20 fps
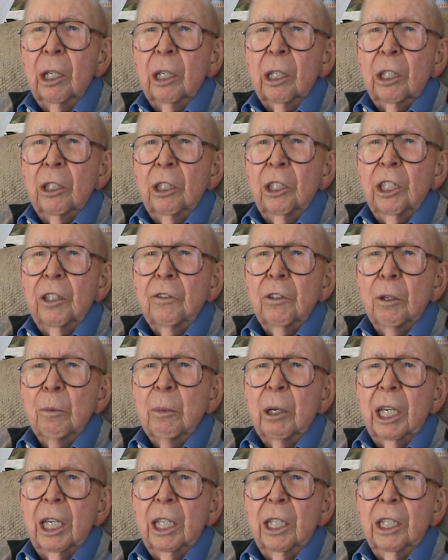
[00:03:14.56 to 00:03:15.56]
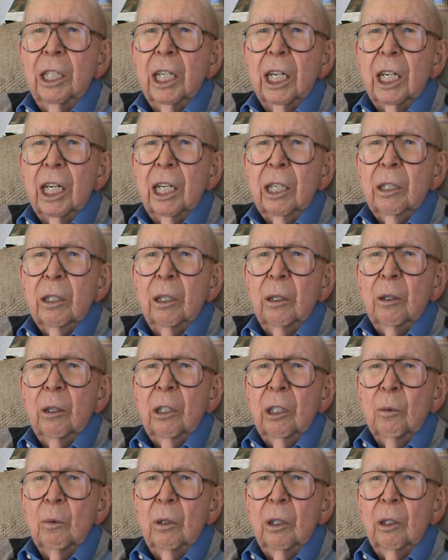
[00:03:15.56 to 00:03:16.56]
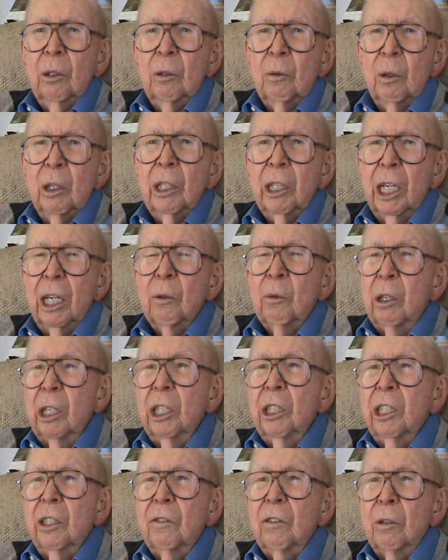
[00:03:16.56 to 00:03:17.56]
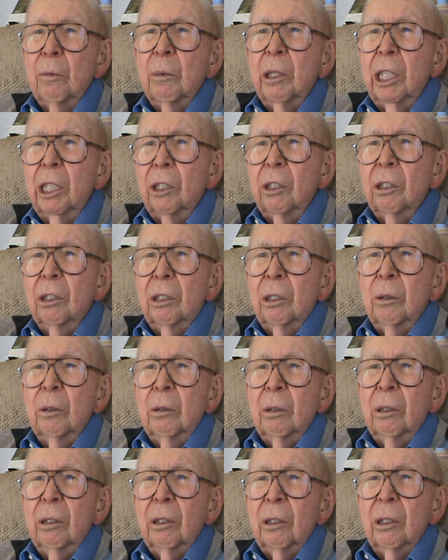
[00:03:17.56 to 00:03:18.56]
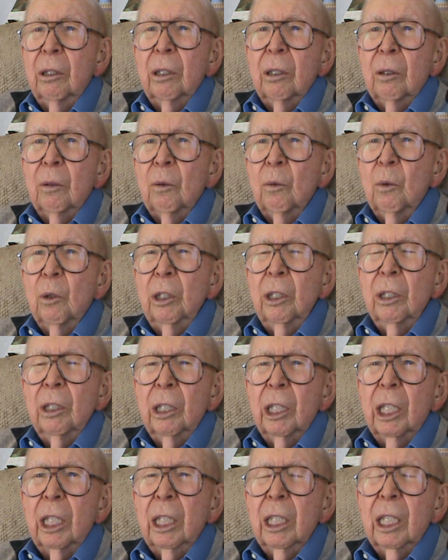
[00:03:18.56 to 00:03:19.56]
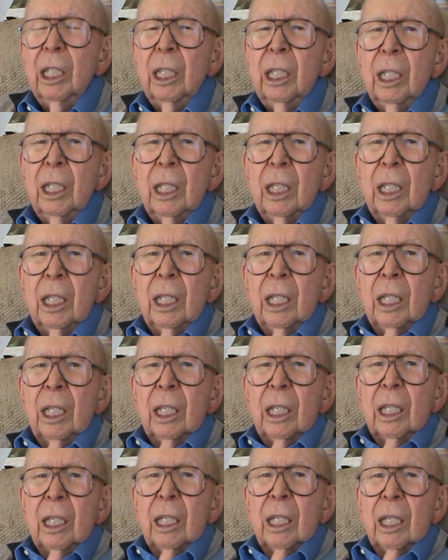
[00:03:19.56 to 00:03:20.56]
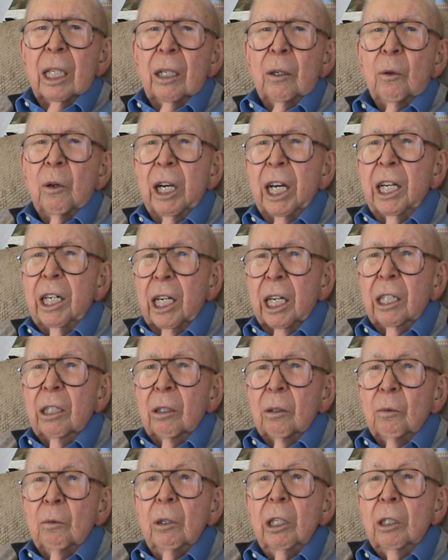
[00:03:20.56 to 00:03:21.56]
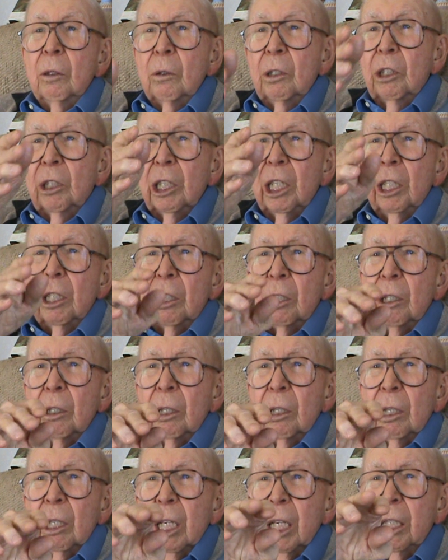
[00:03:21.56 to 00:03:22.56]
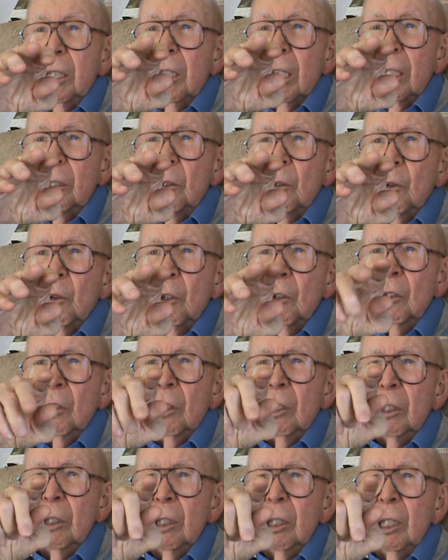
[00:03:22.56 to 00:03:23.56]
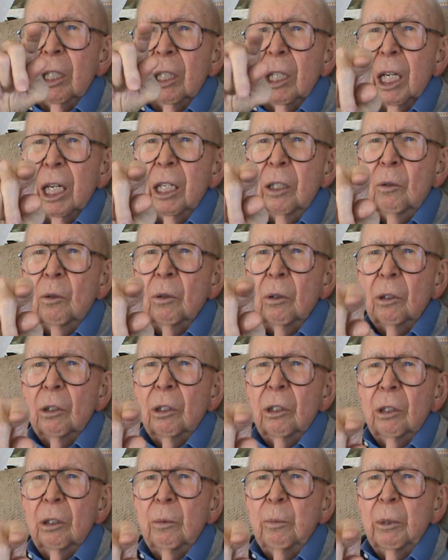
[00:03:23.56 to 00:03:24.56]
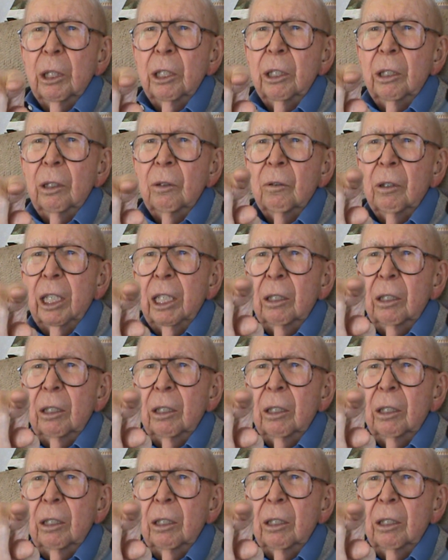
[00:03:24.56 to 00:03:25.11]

Jiffy made dock. Uh, well, not really Jiffy made, just a wooden dock. Right at, we could see the head, head horse headquarters building right